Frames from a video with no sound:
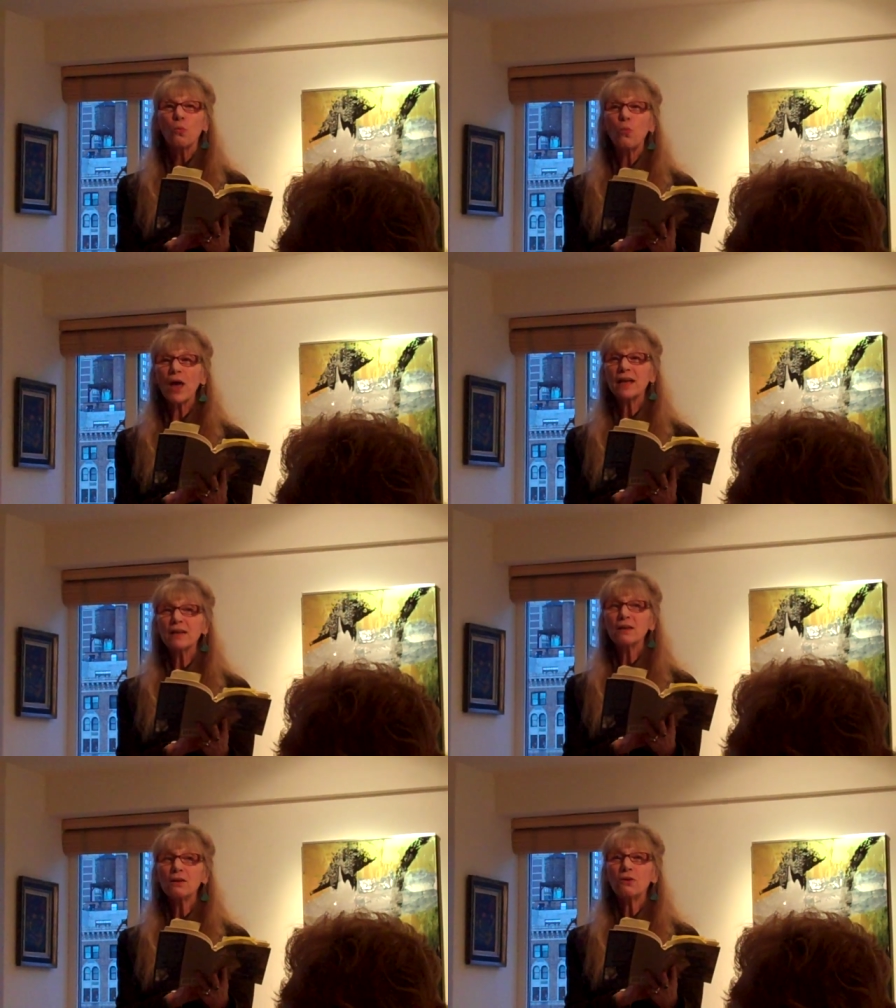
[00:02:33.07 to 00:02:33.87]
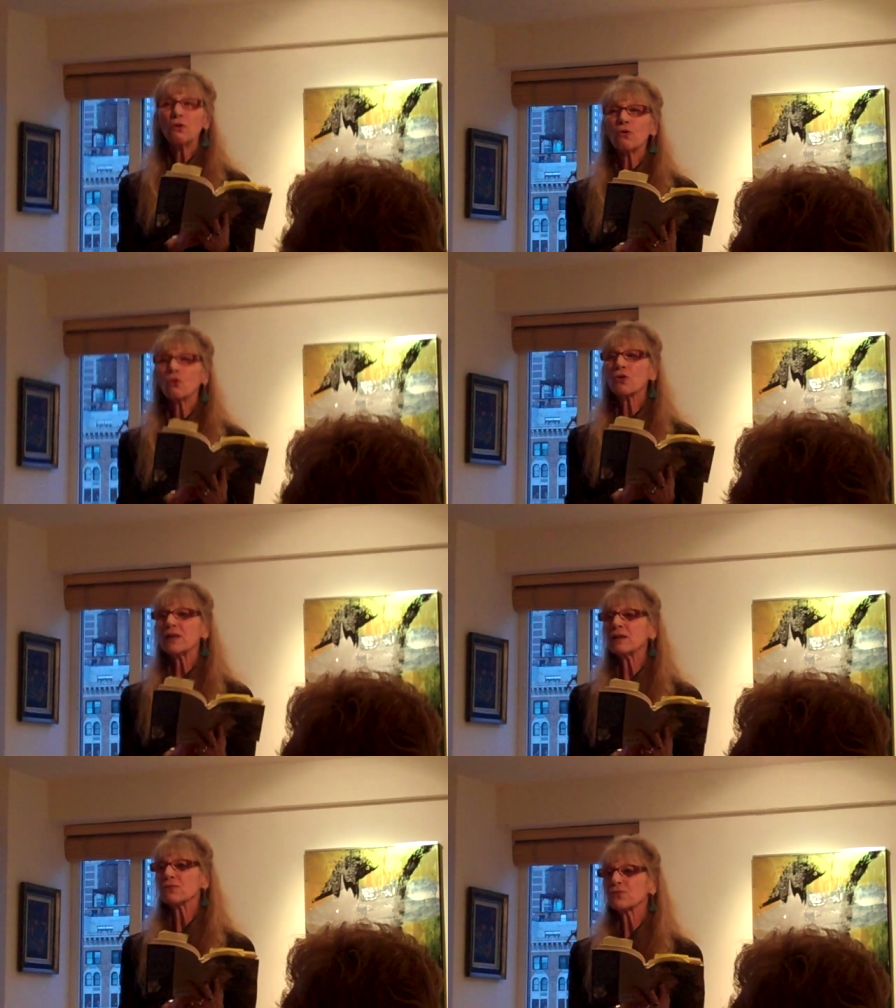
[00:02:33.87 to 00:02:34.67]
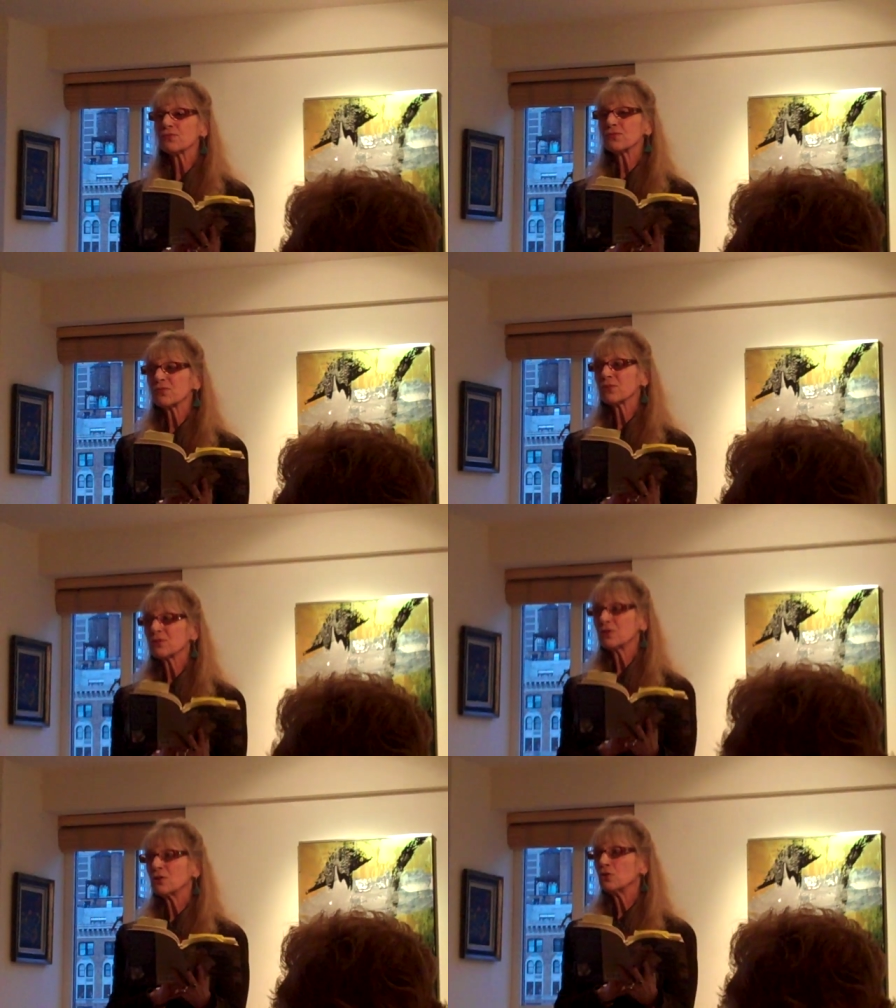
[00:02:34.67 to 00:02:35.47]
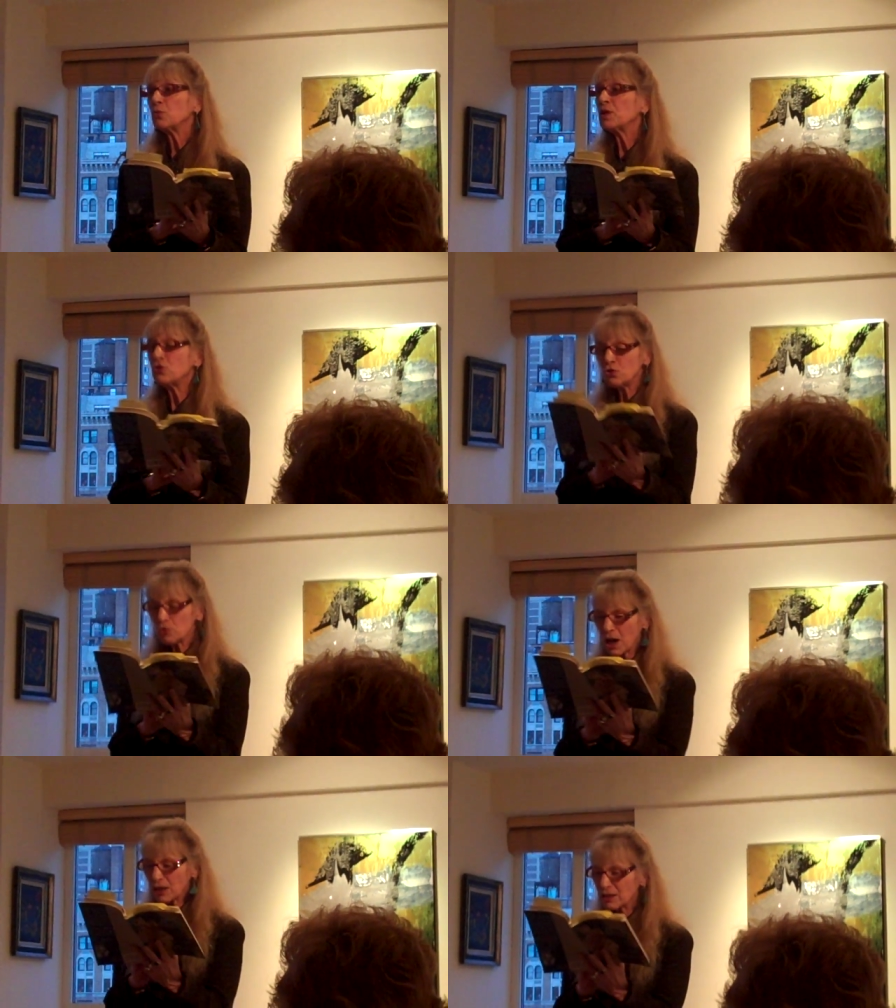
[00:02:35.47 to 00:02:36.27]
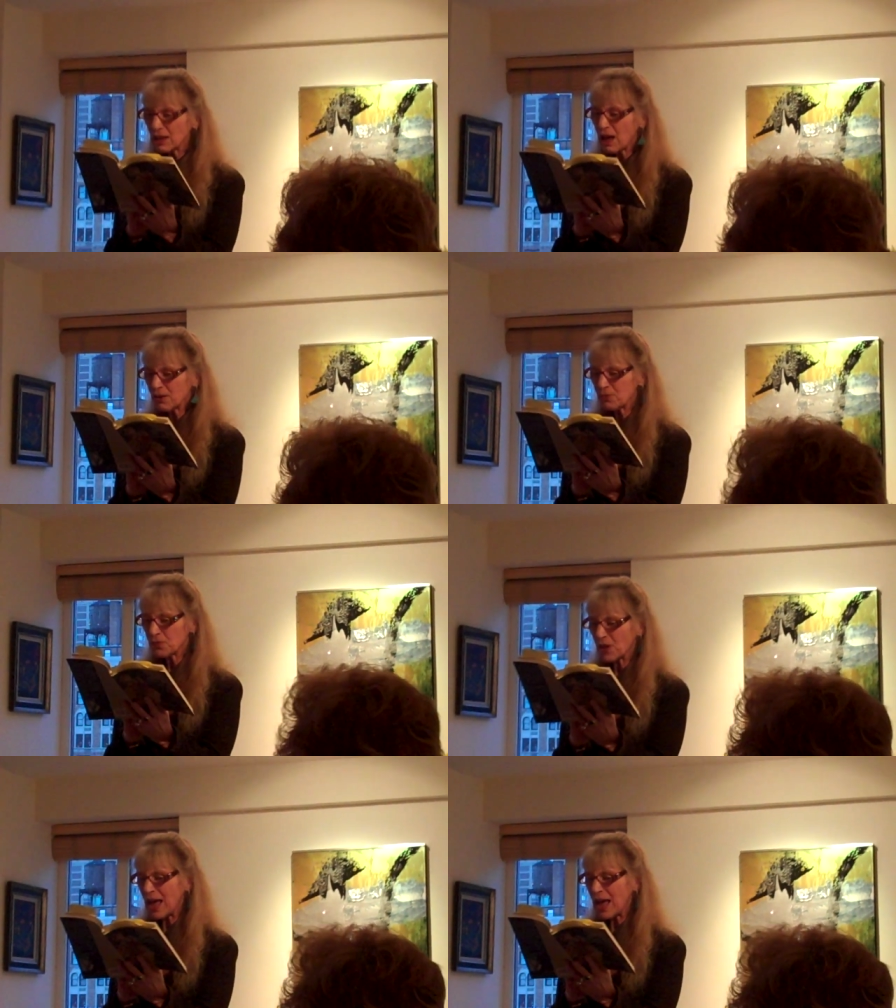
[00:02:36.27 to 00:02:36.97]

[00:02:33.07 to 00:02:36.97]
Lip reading: when or if we do not love